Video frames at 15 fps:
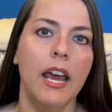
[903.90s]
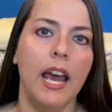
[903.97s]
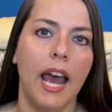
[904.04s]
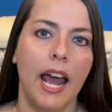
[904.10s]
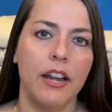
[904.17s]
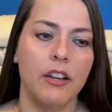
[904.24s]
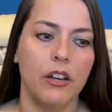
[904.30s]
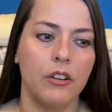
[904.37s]

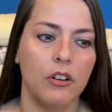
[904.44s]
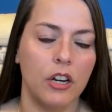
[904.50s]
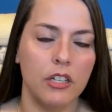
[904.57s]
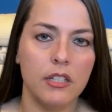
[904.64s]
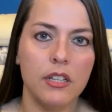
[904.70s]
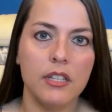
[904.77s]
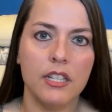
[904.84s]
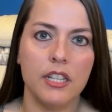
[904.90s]
And
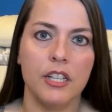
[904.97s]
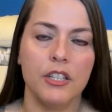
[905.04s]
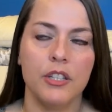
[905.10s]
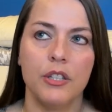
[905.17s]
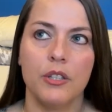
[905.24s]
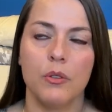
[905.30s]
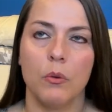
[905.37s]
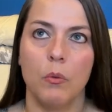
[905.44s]

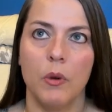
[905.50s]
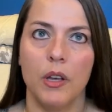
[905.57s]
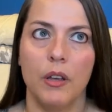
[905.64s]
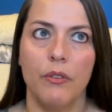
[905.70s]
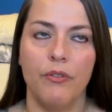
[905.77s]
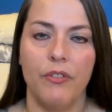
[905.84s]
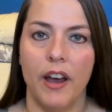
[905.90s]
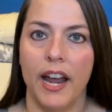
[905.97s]
narcissists will
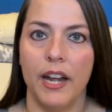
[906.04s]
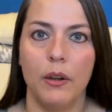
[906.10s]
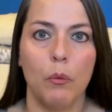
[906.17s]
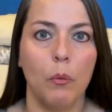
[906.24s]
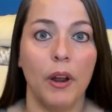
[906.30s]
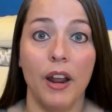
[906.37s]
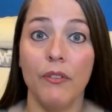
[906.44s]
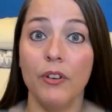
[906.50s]
find
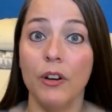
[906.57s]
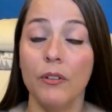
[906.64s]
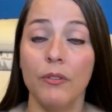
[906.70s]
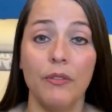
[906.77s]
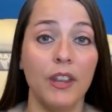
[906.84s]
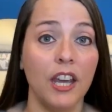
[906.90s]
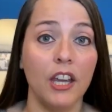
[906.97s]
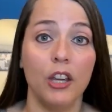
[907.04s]
whatever
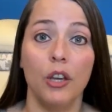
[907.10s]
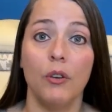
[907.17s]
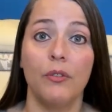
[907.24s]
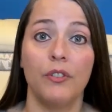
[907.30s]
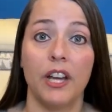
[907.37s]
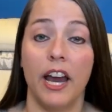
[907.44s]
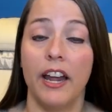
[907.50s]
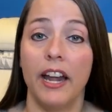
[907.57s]
thing you've
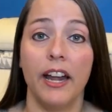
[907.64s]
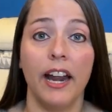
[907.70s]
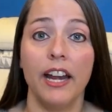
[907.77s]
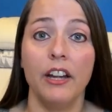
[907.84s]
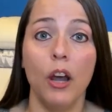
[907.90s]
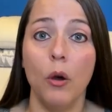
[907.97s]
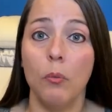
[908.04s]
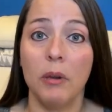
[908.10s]
done, and I
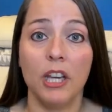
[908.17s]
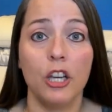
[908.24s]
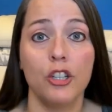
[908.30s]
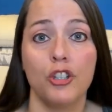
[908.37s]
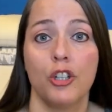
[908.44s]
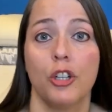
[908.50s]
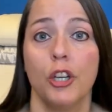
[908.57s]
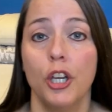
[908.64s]
know
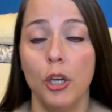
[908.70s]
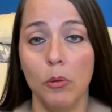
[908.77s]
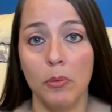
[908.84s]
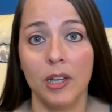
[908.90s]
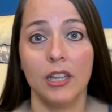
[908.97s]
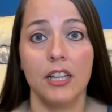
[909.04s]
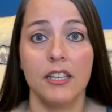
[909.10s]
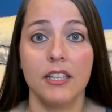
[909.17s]
because you're
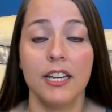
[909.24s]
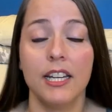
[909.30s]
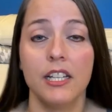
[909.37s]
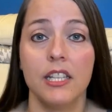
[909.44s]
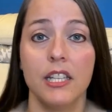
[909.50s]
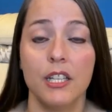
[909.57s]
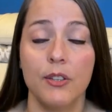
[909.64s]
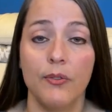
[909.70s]
human listening to
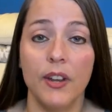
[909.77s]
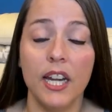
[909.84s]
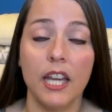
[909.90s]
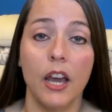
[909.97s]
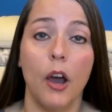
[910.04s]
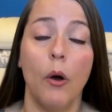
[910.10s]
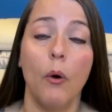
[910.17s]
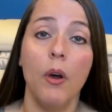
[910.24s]
this
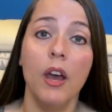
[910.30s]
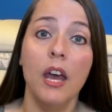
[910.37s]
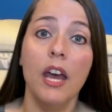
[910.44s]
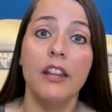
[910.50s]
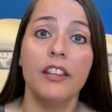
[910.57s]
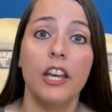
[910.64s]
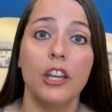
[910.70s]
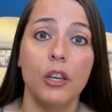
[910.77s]
video,
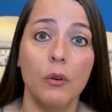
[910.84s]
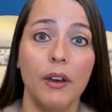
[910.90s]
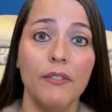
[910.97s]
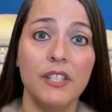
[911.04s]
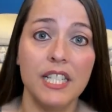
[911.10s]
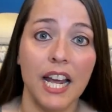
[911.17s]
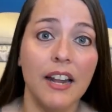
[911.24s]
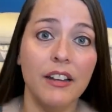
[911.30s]
that you have
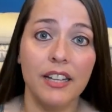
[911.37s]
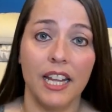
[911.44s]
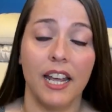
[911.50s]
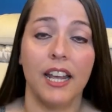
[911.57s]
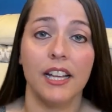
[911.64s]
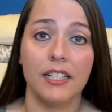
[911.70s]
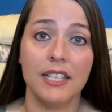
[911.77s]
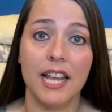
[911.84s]
done
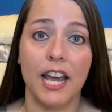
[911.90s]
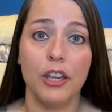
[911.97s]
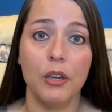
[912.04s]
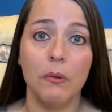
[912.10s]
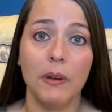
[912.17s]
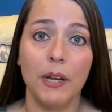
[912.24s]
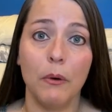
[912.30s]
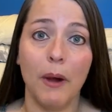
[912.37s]
things that you
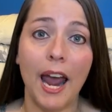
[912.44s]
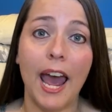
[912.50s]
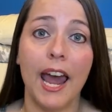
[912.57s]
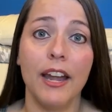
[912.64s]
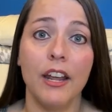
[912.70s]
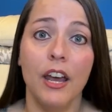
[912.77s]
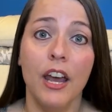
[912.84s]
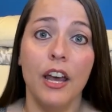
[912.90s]
regret,
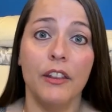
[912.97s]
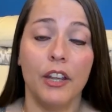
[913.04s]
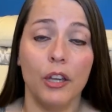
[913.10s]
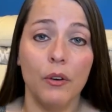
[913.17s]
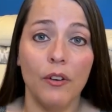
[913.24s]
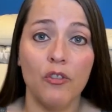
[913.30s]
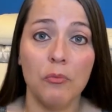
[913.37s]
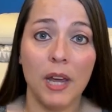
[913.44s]
that
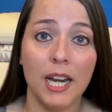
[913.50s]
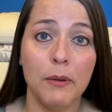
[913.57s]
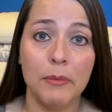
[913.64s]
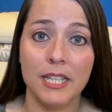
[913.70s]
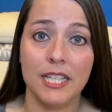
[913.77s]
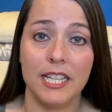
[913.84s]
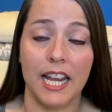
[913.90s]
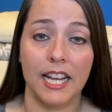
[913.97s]
you have made
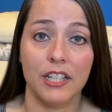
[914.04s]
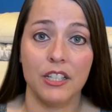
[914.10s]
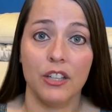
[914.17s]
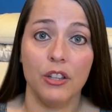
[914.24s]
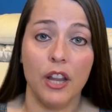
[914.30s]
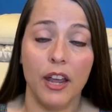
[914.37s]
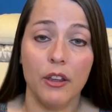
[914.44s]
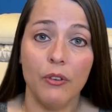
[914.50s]
mistakes,
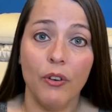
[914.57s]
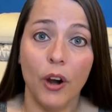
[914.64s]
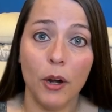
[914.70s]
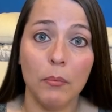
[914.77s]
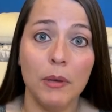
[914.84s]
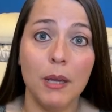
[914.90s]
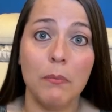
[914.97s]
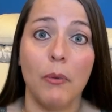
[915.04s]
and that you've
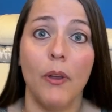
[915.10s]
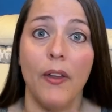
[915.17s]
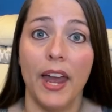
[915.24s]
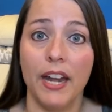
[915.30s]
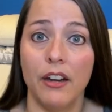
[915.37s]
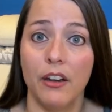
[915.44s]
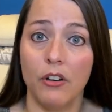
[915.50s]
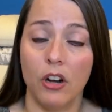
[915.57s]
hurt people.
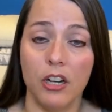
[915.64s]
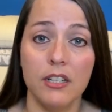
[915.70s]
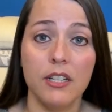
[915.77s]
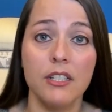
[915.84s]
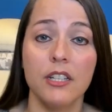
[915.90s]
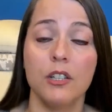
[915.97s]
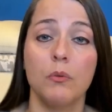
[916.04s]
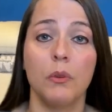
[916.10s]
And a
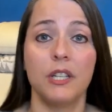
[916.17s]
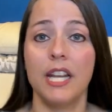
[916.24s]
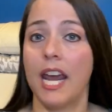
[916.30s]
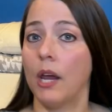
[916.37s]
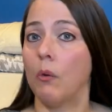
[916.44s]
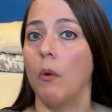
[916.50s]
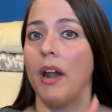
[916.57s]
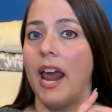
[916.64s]
narcissist will
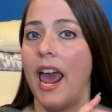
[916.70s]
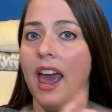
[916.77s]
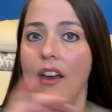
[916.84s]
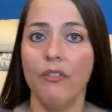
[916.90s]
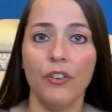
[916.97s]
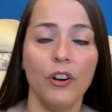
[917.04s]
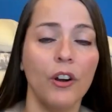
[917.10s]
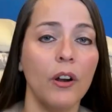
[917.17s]
take
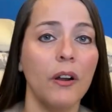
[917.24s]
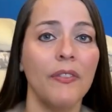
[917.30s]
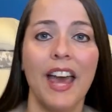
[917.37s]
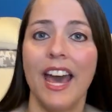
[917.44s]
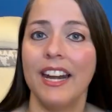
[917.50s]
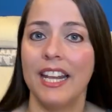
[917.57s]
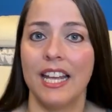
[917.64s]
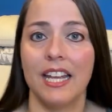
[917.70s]
whatever
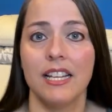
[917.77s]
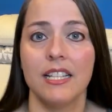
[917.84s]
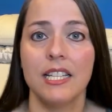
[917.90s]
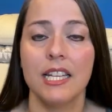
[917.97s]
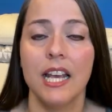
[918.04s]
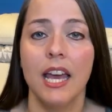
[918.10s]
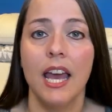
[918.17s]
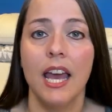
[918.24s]
that
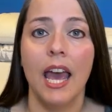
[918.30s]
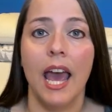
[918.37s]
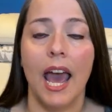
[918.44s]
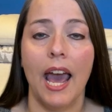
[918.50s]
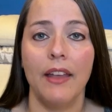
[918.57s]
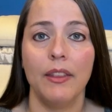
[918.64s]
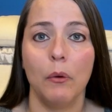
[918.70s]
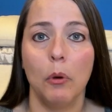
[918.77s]
is
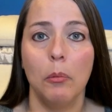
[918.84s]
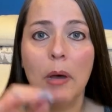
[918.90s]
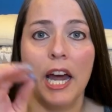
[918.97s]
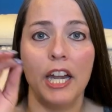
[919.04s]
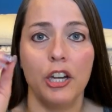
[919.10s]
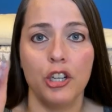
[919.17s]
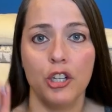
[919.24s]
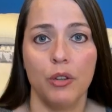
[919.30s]
and they will
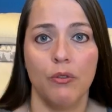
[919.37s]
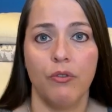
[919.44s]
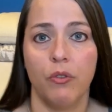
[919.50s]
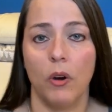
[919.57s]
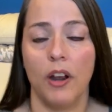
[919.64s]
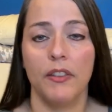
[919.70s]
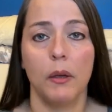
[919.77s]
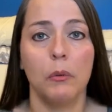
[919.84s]
punish you
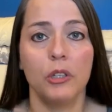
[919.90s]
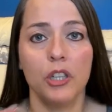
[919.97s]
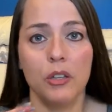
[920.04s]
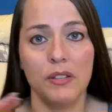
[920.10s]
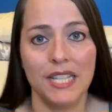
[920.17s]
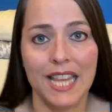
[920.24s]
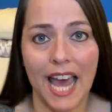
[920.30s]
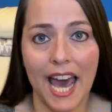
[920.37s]
for it. They will
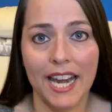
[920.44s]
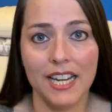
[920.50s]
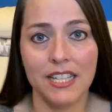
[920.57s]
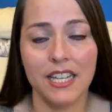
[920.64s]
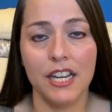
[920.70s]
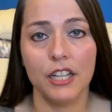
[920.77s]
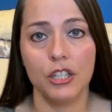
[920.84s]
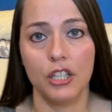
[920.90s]
use that as
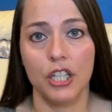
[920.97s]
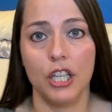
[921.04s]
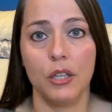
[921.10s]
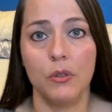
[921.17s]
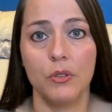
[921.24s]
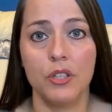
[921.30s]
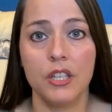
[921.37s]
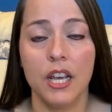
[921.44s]
an
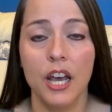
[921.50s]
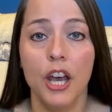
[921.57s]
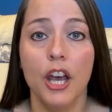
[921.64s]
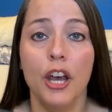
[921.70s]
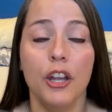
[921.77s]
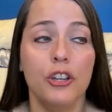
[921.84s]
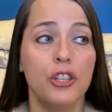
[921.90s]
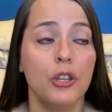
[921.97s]
excuse
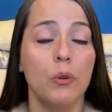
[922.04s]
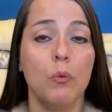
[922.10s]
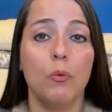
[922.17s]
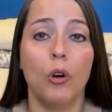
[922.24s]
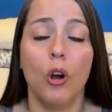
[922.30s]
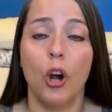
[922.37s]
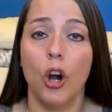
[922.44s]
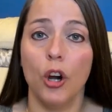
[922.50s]
to
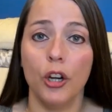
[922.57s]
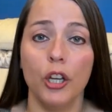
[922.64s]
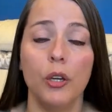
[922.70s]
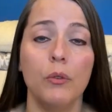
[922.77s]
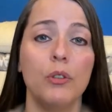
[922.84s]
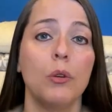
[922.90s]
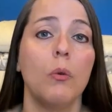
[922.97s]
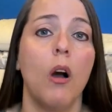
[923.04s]
hurt
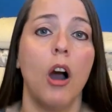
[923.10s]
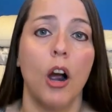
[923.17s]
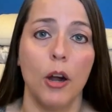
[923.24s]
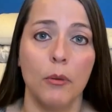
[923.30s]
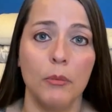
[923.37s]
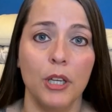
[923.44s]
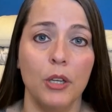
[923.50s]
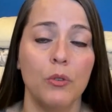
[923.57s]
you, to
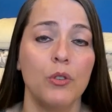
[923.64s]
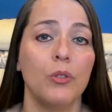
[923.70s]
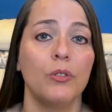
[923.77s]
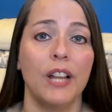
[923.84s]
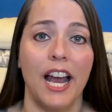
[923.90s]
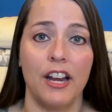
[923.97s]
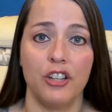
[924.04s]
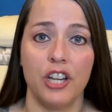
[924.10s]
harm you, to
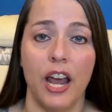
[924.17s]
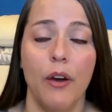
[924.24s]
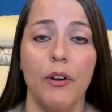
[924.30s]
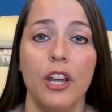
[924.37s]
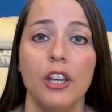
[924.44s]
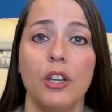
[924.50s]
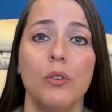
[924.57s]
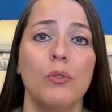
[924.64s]
lash out
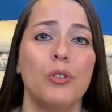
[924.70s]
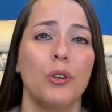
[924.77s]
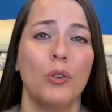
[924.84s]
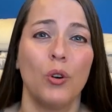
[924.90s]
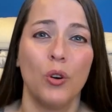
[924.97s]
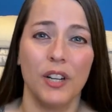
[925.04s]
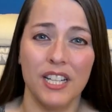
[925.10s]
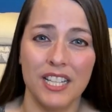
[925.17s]
at you, to
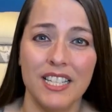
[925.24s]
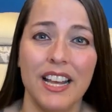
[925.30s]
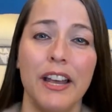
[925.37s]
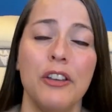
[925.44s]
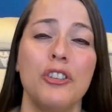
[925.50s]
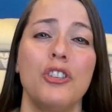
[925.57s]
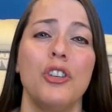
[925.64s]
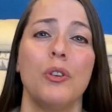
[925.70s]

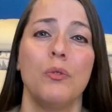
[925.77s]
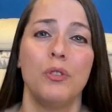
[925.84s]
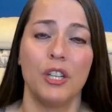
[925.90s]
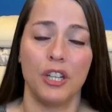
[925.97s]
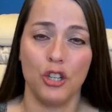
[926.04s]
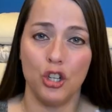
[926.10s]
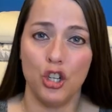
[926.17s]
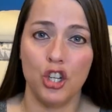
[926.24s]
criticize you,
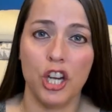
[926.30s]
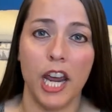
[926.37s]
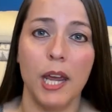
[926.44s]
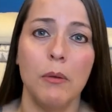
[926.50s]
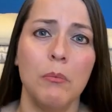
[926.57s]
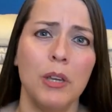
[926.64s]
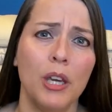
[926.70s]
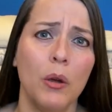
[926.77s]
to
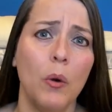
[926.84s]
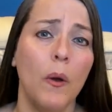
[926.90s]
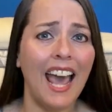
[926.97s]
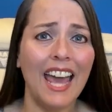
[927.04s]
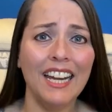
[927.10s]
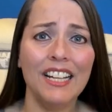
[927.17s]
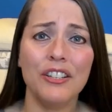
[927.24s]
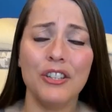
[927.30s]
shame you.
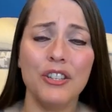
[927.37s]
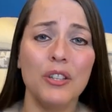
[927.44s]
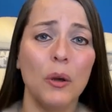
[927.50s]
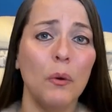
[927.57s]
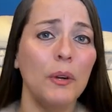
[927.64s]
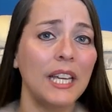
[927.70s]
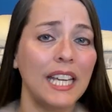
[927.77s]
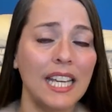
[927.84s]
And it's
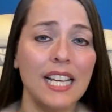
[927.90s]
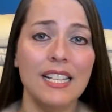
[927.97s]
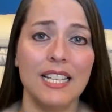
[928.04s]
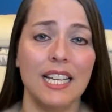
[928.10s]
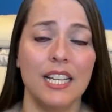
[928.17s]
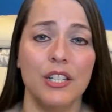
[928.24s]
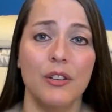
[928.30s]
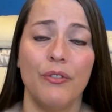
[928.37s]
so
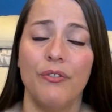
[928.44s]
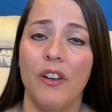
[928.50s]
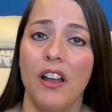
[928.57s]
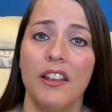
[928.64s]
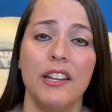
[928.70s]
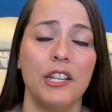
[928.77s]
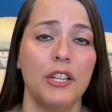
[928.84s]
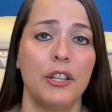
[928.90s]
easy to
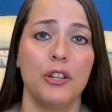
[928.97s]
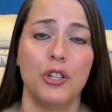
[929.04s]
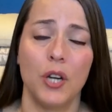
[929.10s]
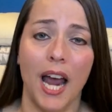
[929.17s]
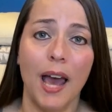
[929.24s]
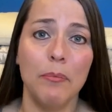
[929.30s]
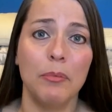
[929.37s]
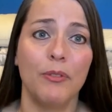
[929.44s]
fall into the
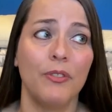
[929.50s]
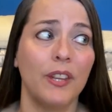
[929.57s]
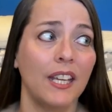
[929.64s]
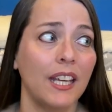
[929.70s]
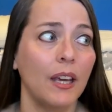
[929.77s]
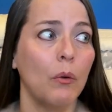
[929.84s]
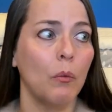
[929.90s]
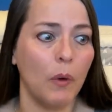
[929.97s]
trap of
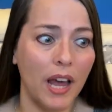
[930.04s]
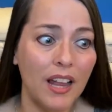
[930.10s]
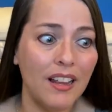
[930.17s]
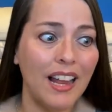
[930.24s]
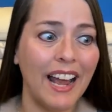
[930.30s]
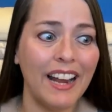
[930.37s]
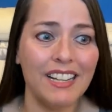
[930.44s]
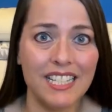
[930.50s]
thinking,
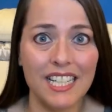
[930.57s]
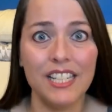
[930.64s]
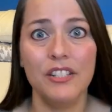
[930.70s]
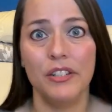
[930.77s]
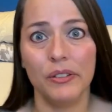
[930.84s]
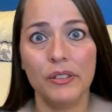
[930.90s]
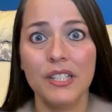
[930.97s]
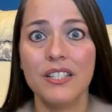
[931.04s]
well, I did
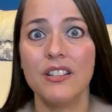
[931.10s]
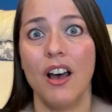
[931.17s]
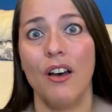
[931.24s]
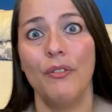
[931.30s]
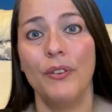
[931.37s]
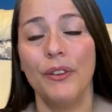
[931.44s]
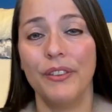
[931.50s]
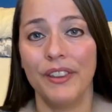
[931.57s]
do this
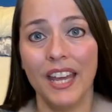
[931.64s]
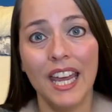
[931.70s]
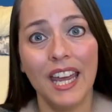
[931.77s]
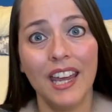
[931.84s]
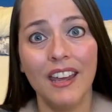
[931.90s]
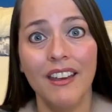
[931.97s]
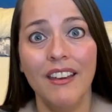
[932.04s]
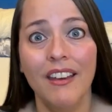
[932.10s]
awful thing.